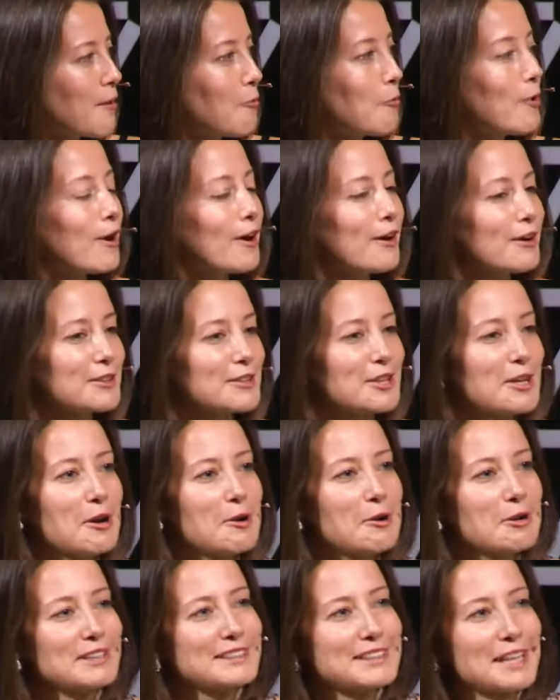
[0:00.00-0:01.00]
Well, you
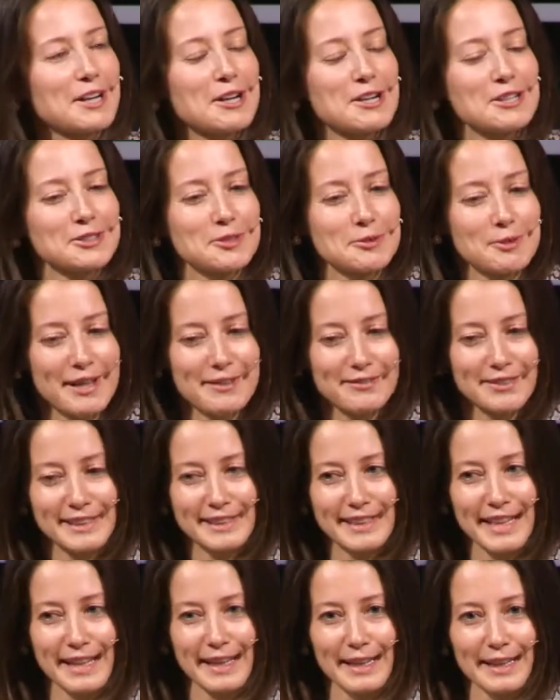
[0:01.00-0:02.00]
know, in psychology we have a
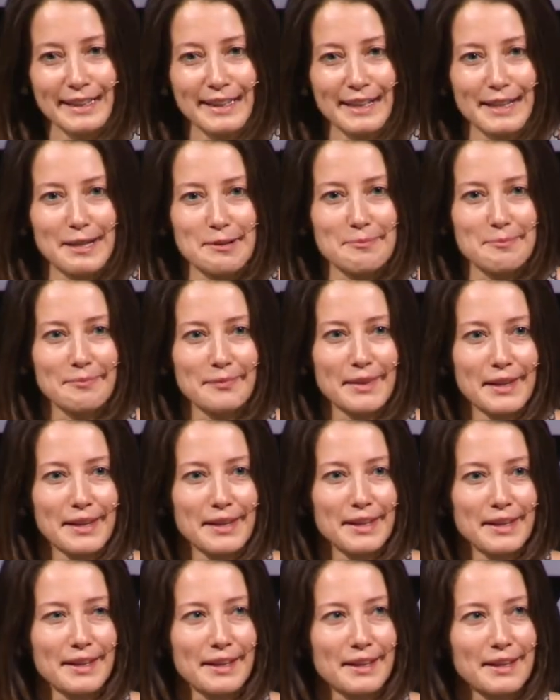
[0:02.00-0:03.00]
saying,
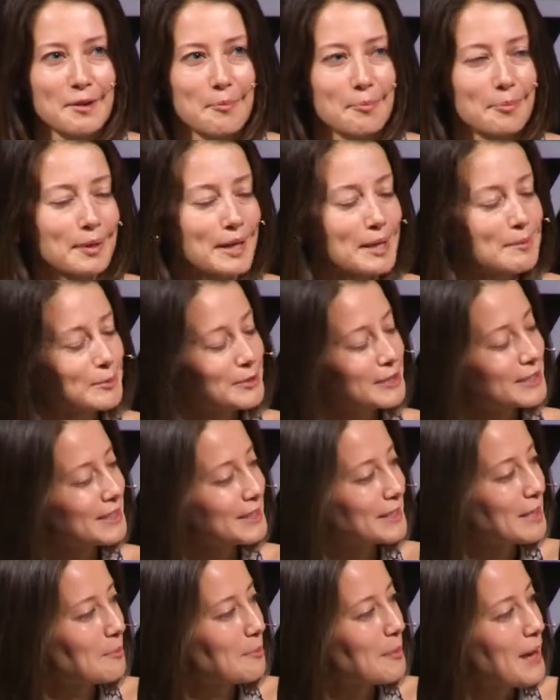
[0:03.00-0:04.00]
primus
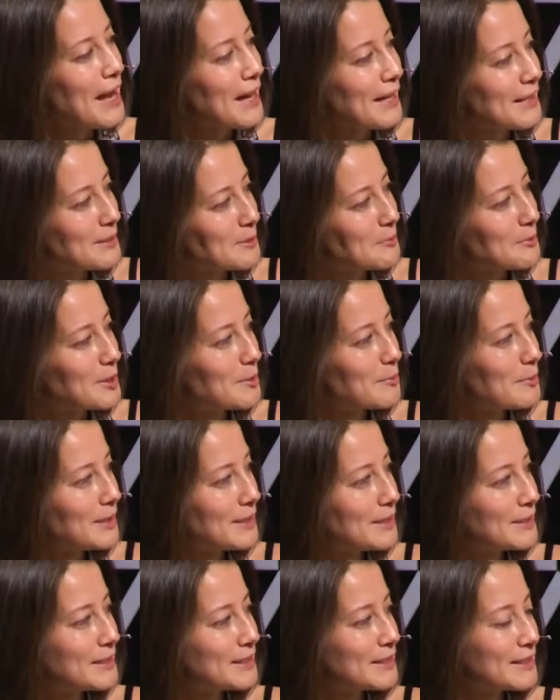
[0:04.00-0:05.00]
inter pares, which
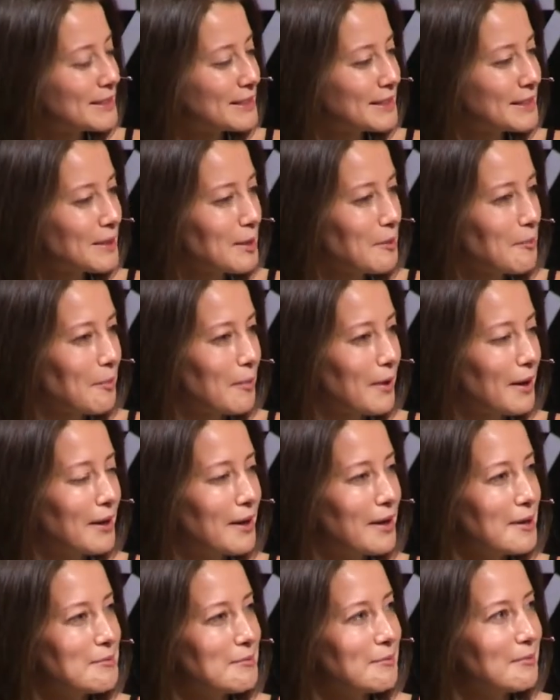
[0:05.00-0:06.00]
means
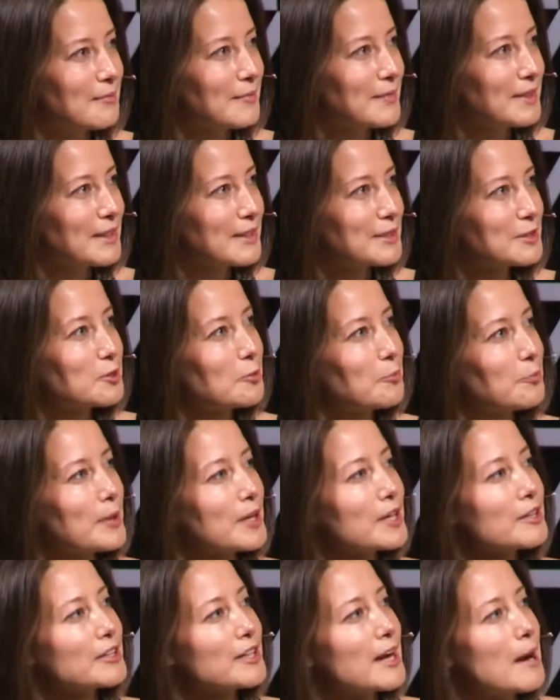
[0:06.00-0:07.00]

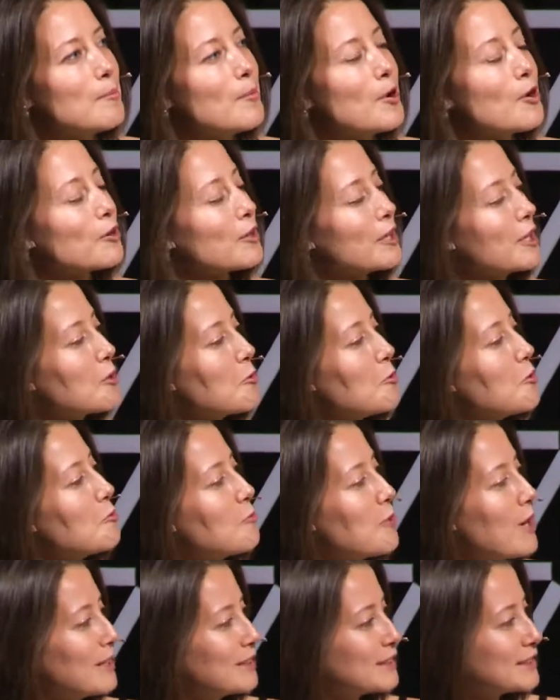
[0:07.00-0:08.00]
superior among equal
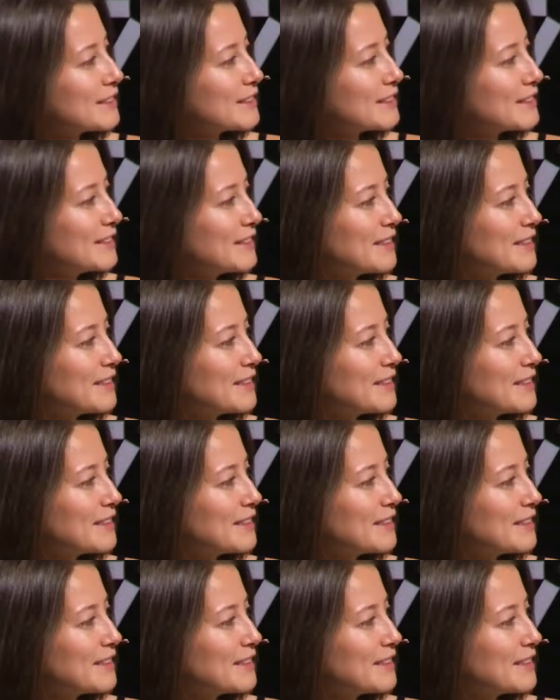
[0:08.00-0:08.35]
ones.